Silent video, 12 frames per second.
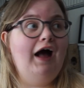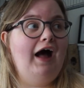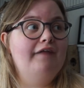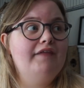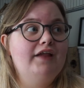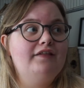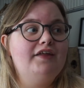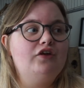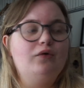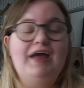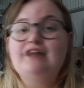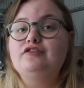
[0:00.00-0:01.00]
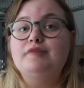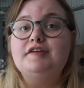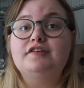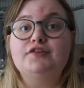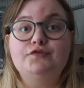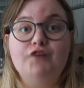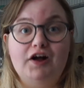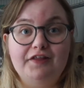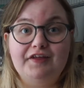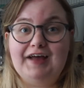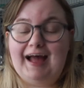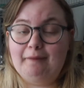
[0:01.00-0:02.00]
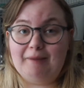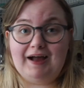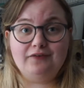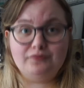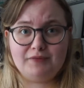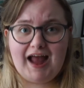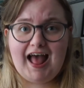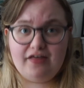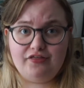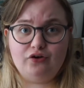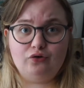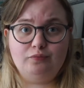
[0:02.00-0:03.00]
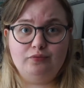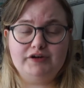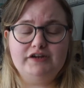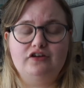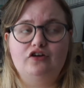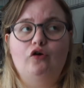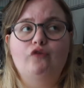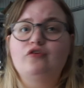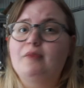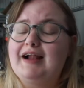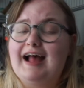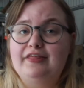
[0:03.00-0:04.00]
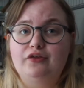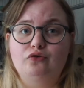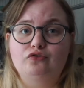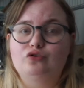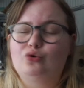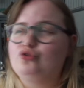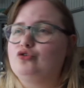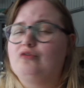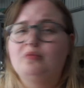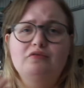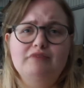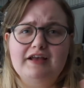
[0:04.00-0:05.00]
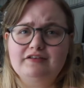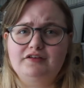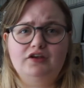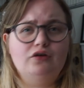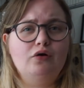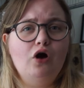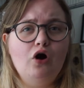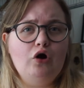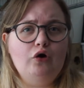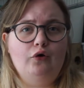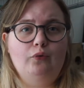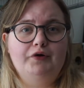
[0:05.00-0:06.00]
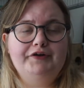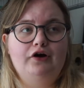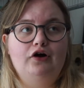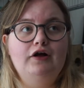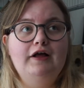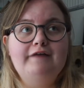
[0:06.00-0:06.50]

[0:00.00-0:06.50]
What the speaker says: and then they don't care to research further and buy from an ethical breeder or from an ethical source or from a rescue or whatnot.